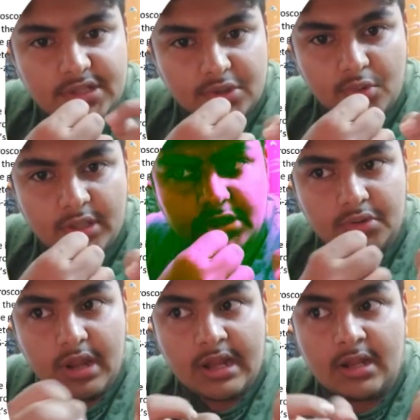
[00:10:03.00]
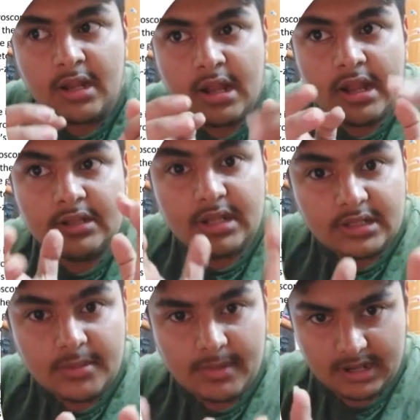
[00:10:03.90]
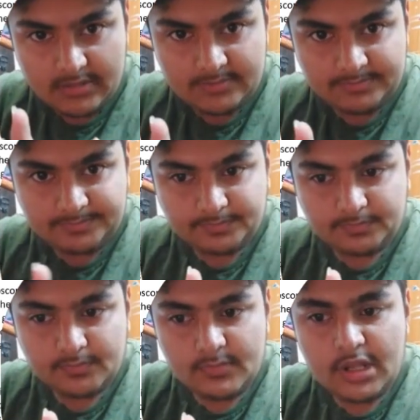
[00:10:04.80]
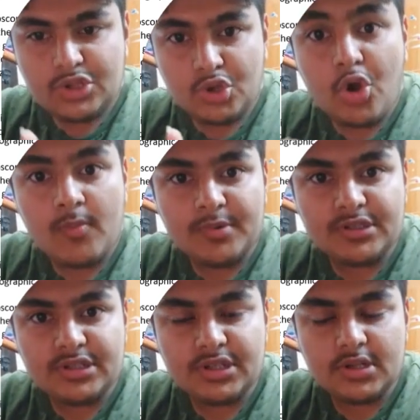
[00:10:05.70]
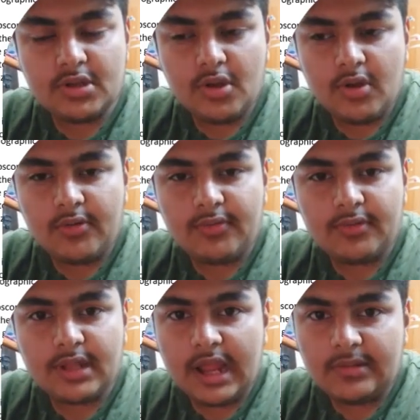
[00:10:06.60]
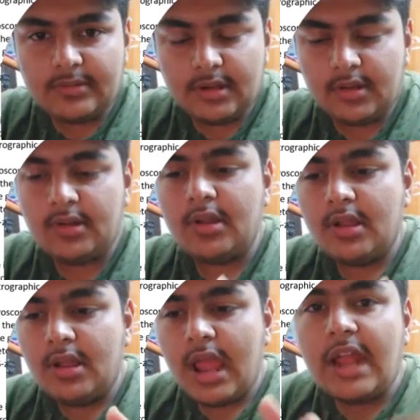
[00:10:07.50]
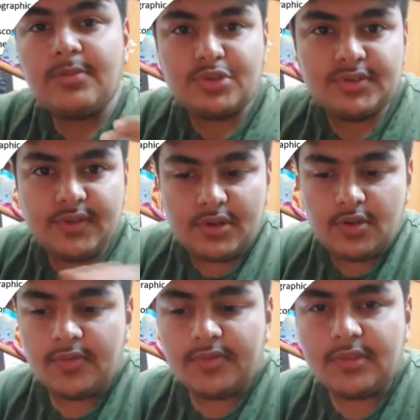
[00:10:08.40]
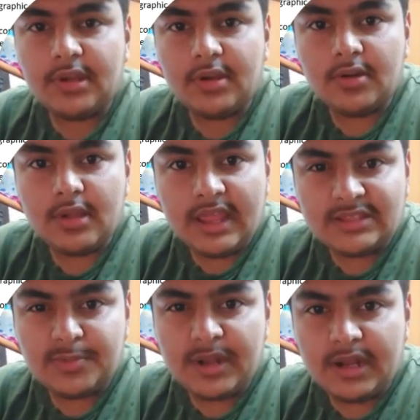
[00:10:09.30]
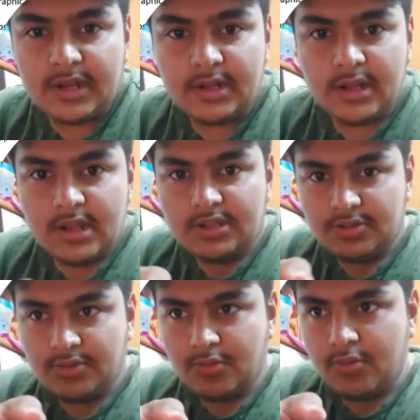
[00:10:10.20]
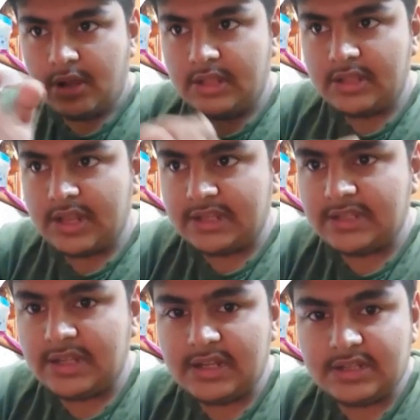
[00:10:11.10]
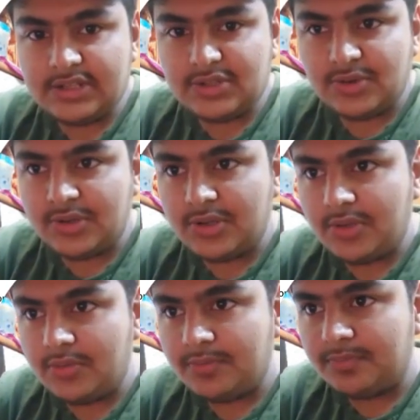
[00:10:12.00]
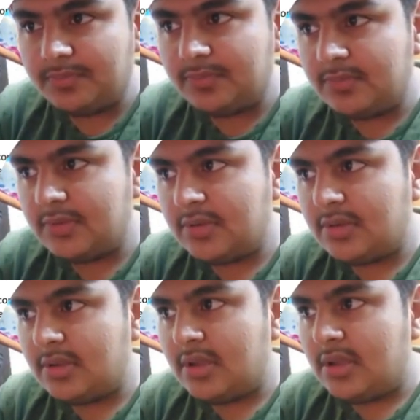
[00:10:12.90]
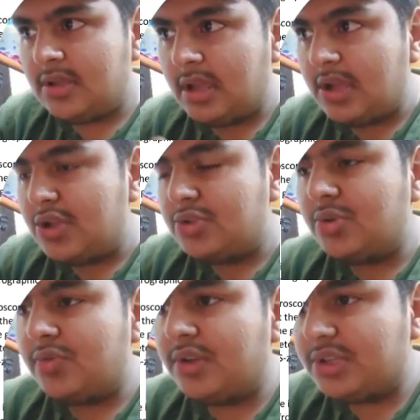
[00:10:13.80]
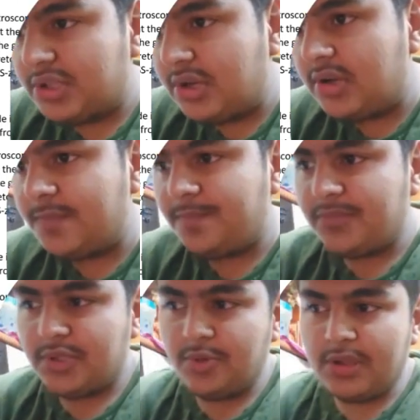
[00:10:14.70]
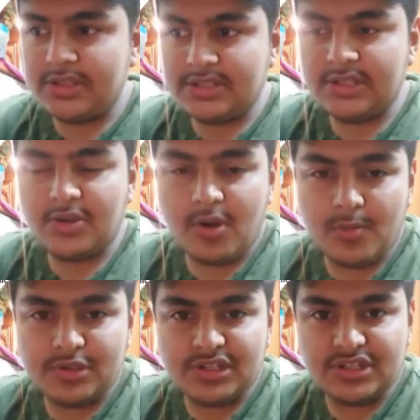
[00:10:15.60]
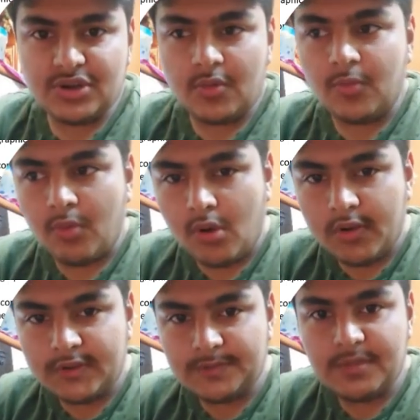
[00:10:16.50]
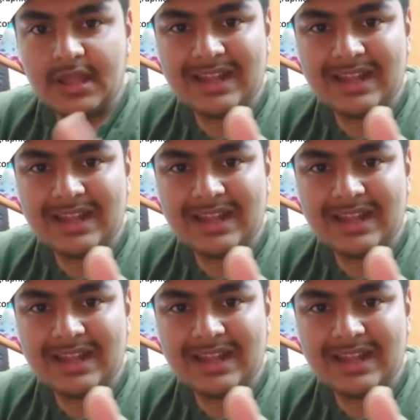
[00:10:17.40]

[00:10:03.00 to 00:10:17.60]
which are going through and determine the composition of that atmosphere of the exoplanet. So in the next slide, I'll just show it to you. Yeah, so over here you can see the composition of WASP